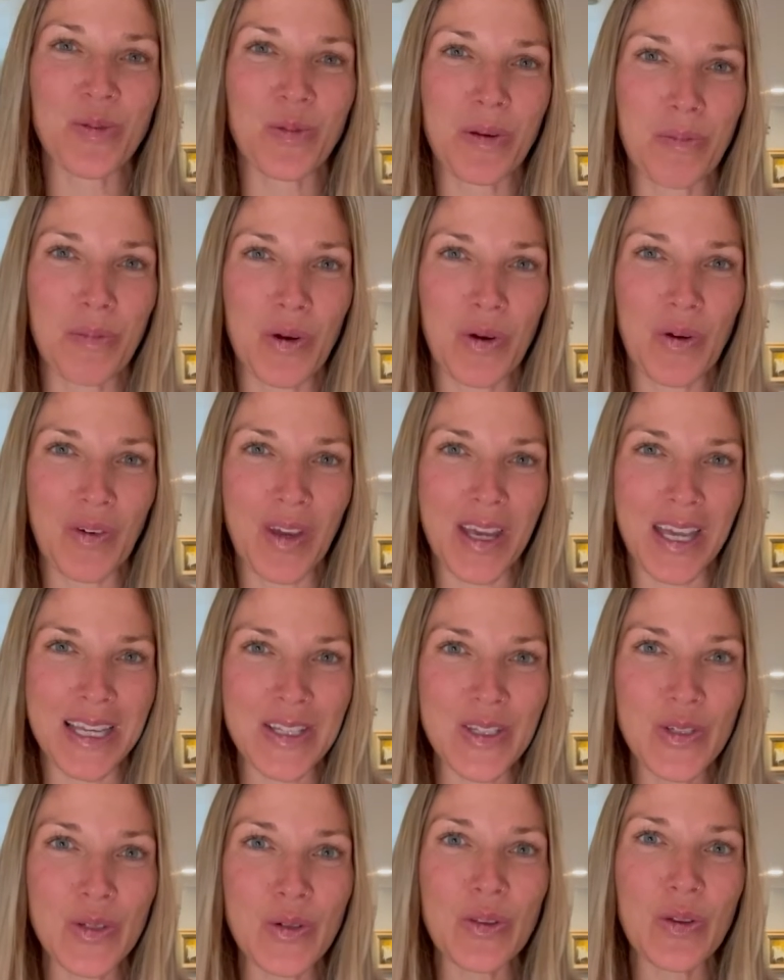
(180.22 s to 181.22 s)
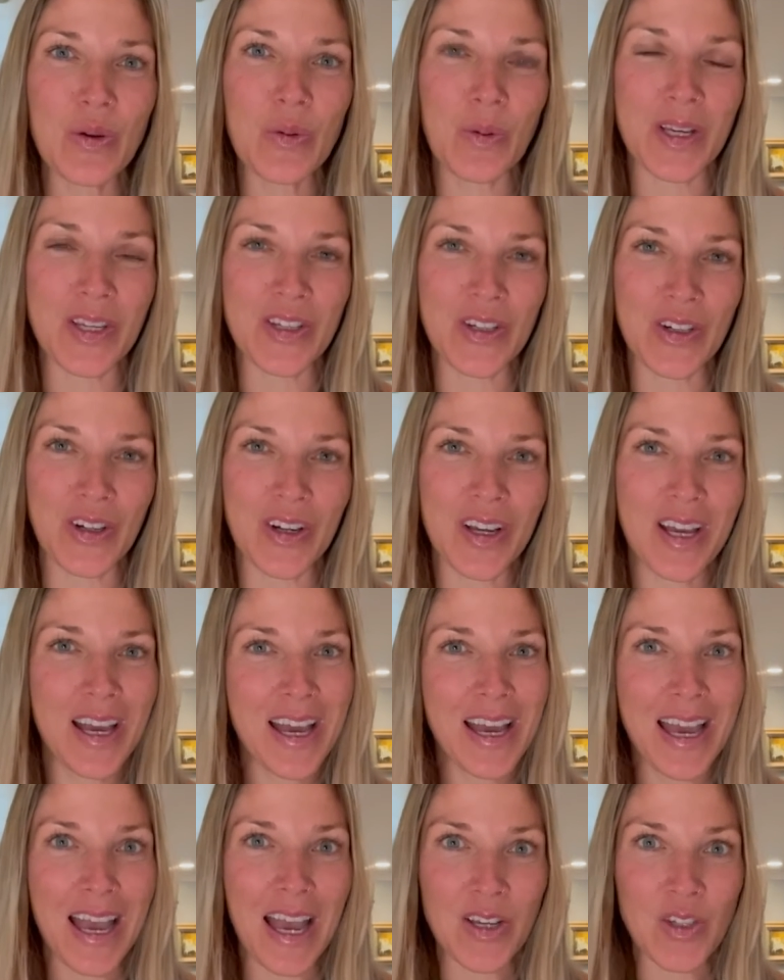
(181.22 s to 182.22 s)
we move into the winter
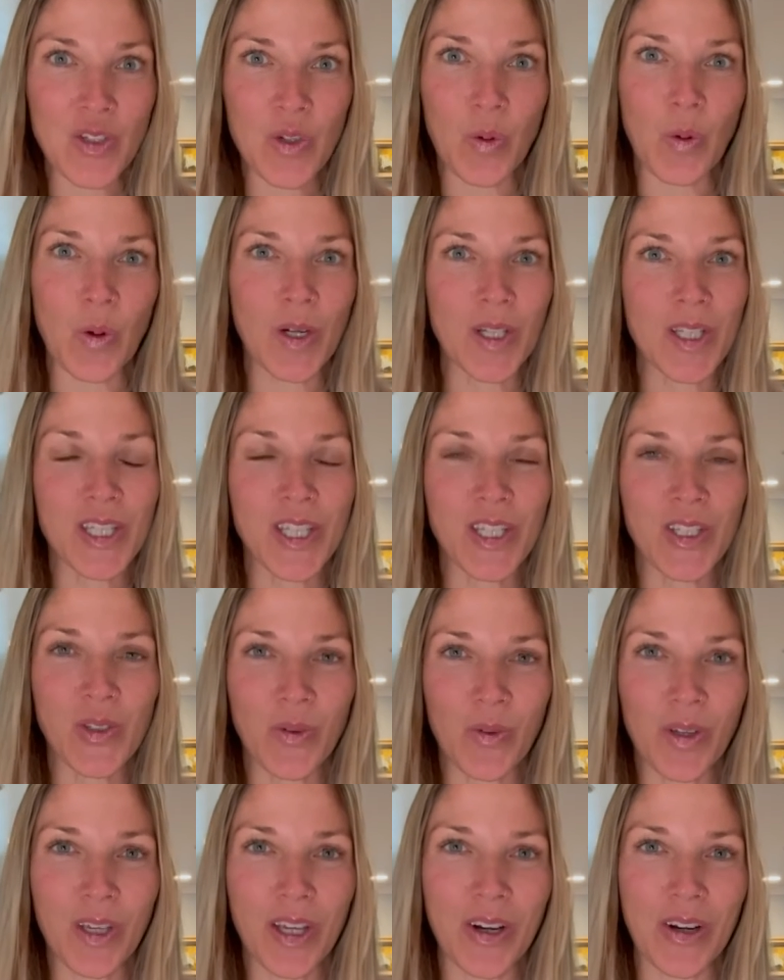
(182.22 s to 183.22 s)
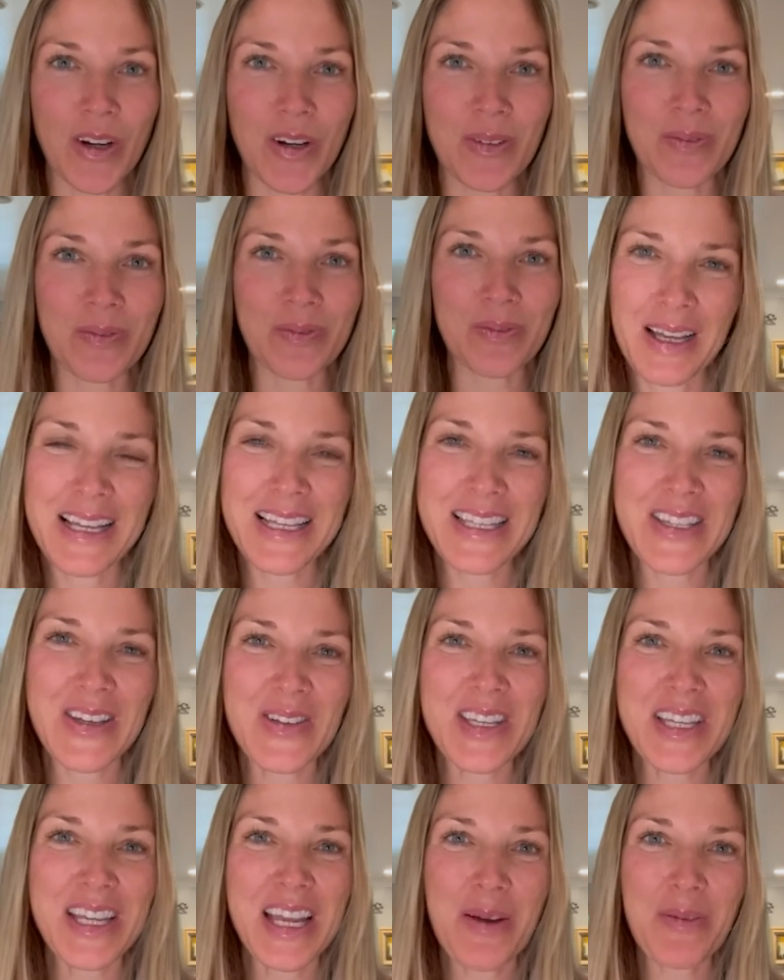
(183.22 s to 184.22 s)
and towards the new year. So
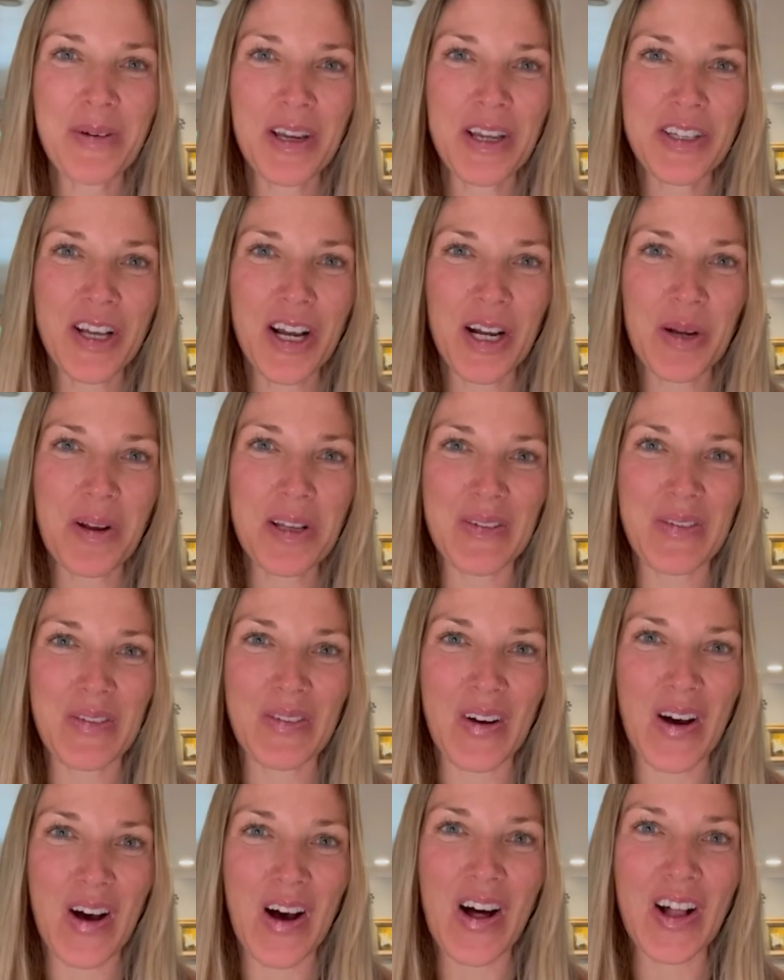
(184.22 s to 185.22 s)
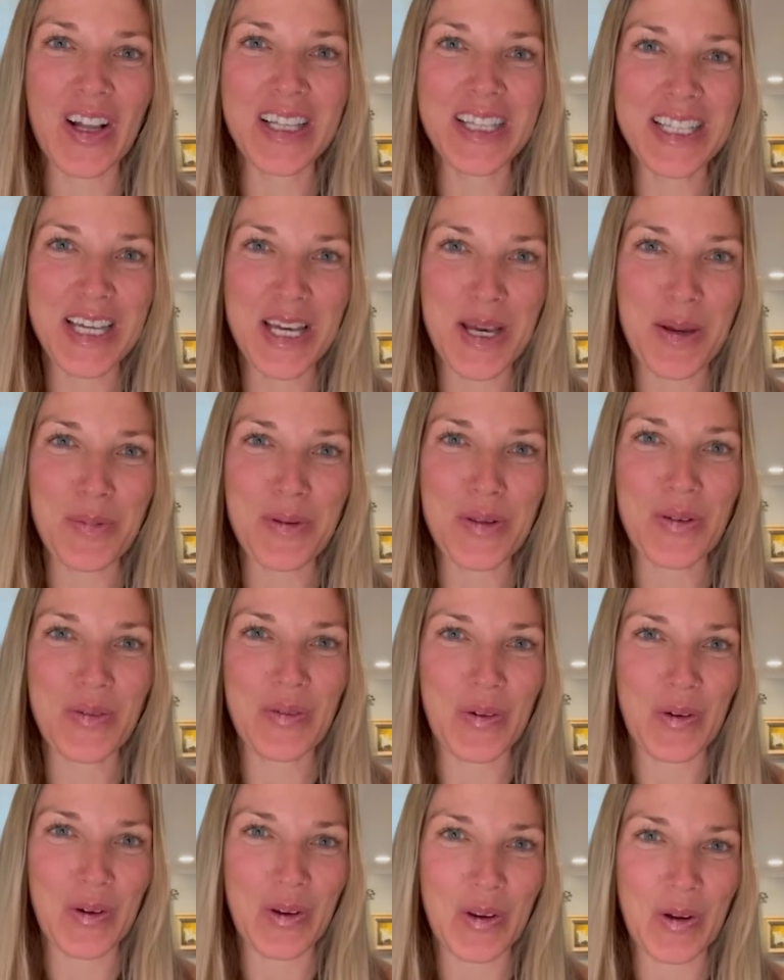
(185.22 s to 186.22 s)
today I'm going to talk about fall tips
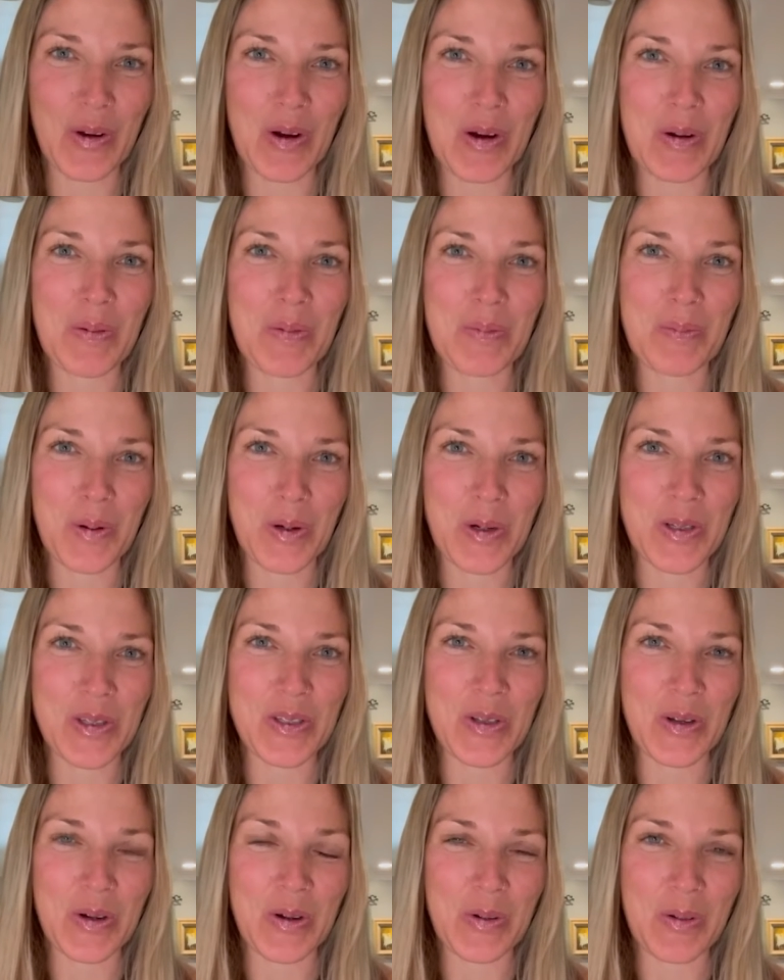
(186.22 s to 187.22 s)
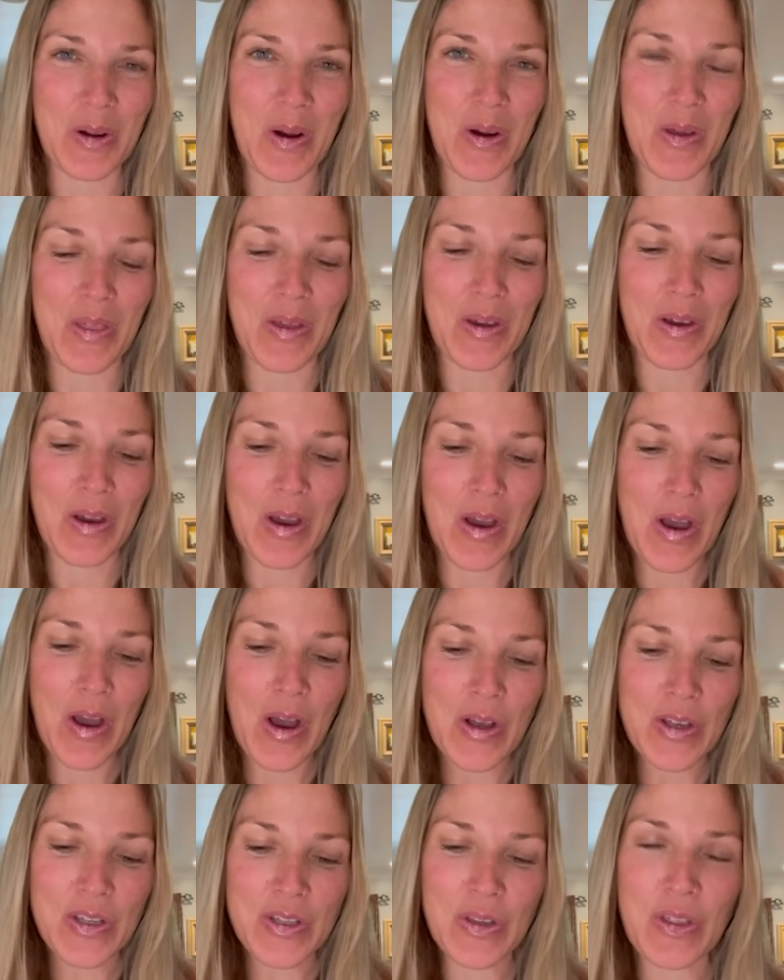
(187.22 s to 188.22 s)
for your personal growth.
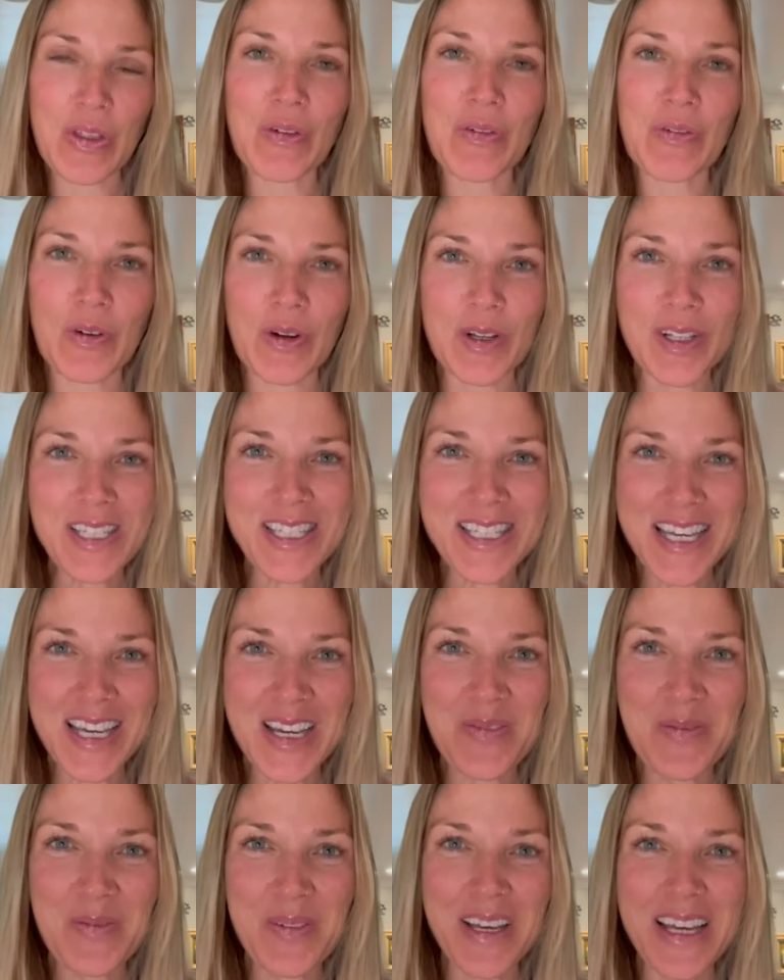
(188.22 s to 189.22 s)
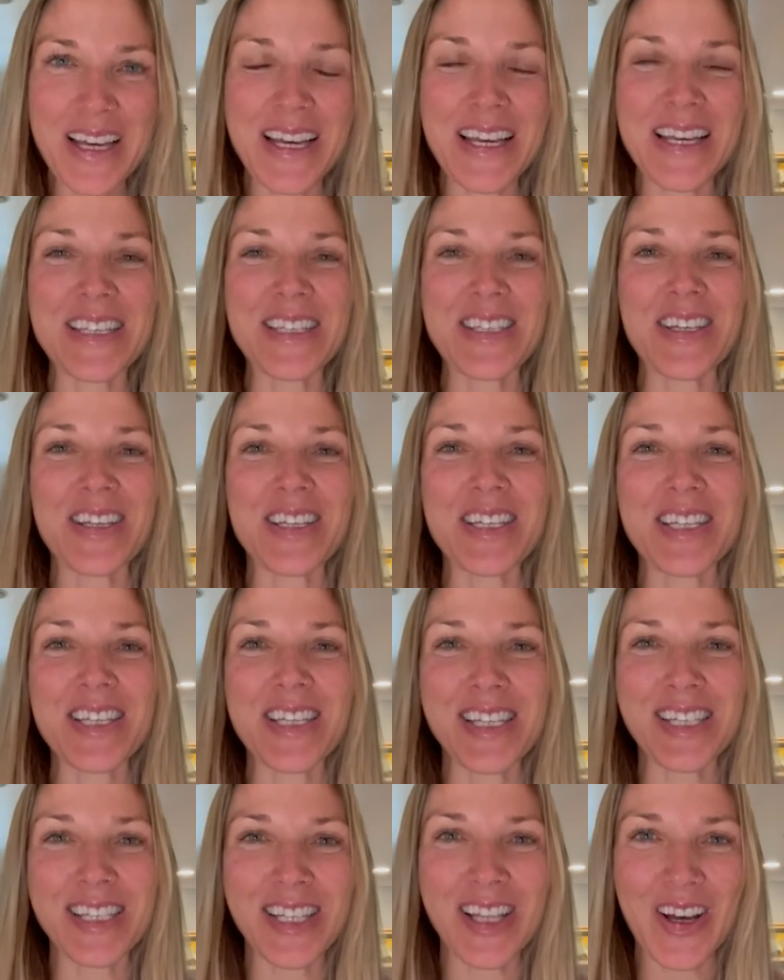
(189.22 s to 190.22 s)
So the first tip is to
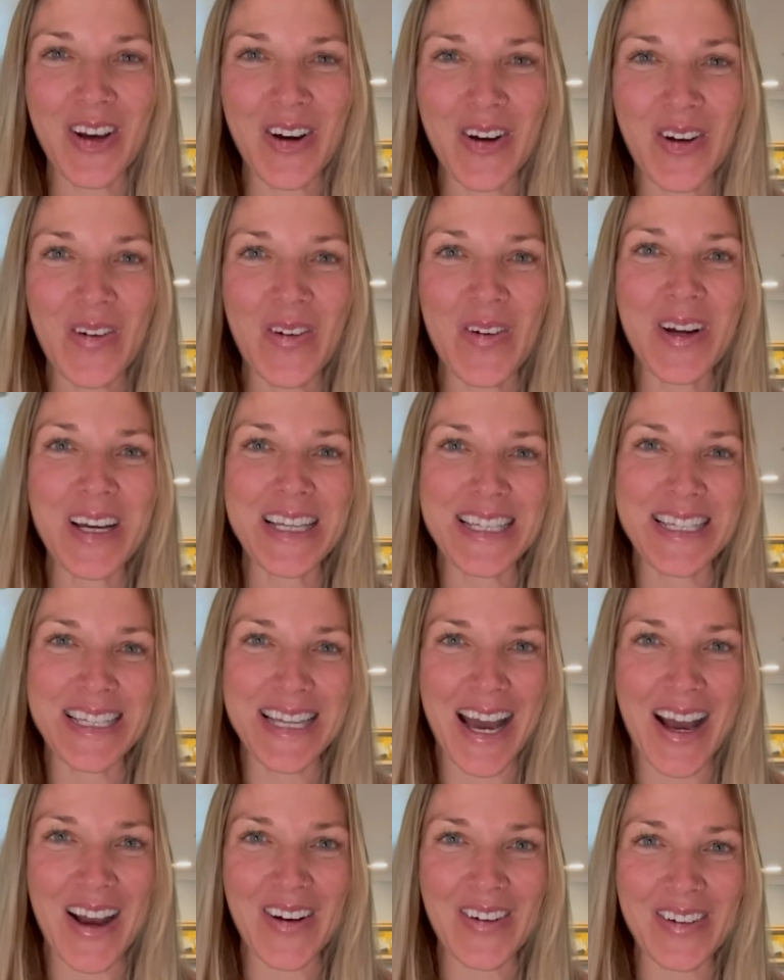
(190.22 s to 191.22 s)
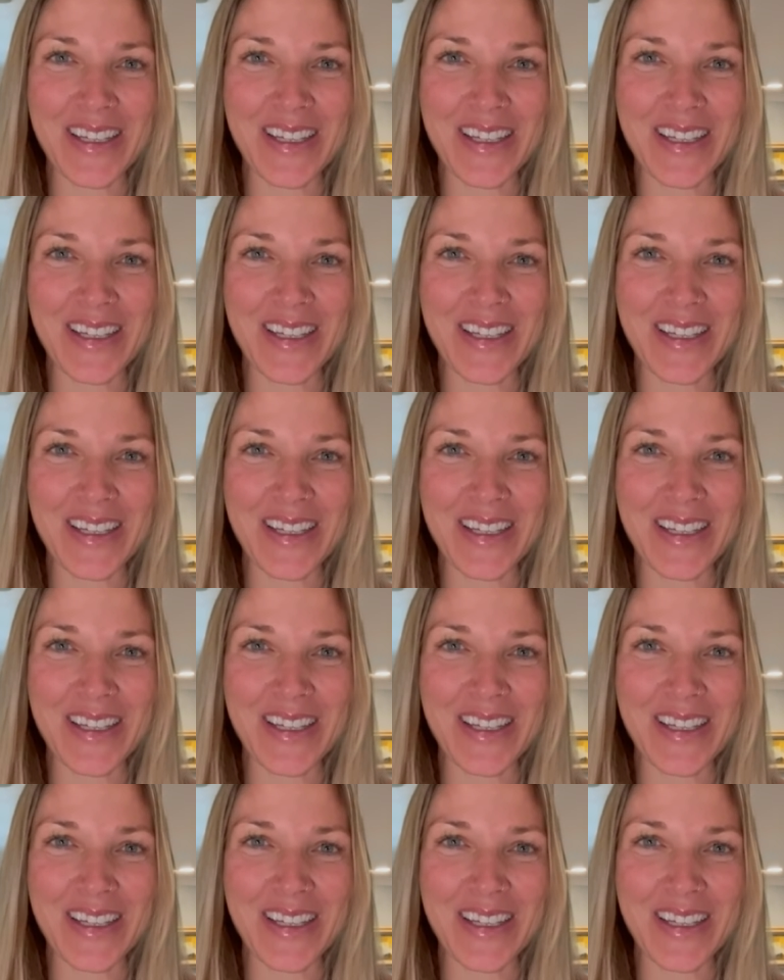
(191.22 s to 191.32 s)
slow down.